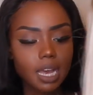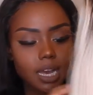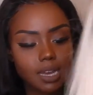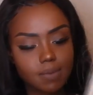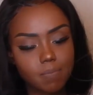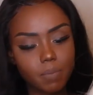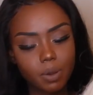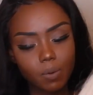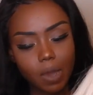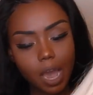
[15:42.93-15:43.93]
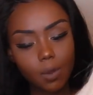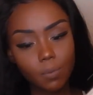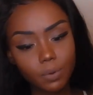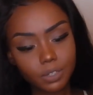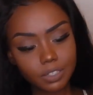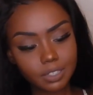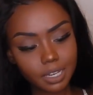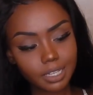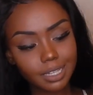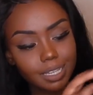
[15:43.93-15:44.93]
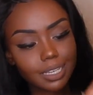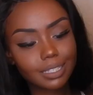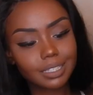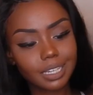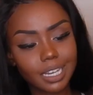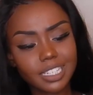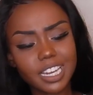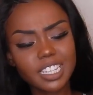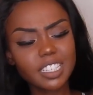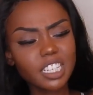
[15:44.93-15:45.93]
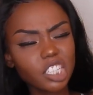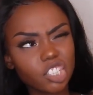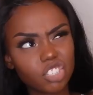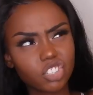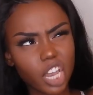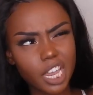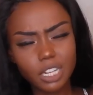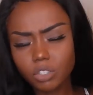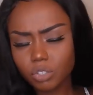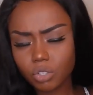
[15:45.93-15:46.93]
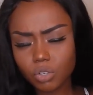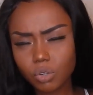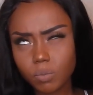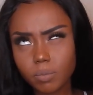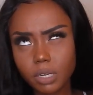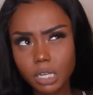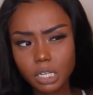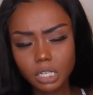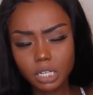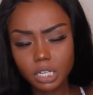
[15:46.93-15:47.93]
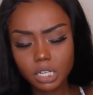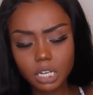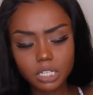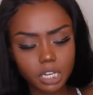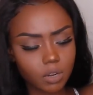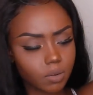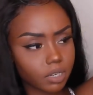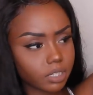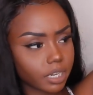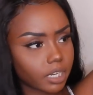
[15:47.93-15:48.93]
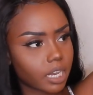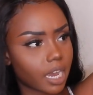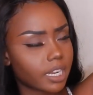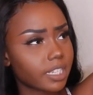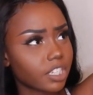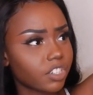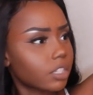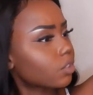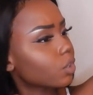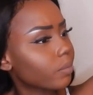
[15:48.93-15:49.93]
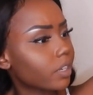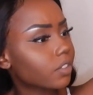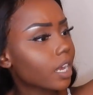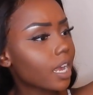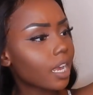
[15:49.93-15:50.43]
um, but I will say this, it doesn't shed too much. I don't want to say, yeah, it doesn't shed too much.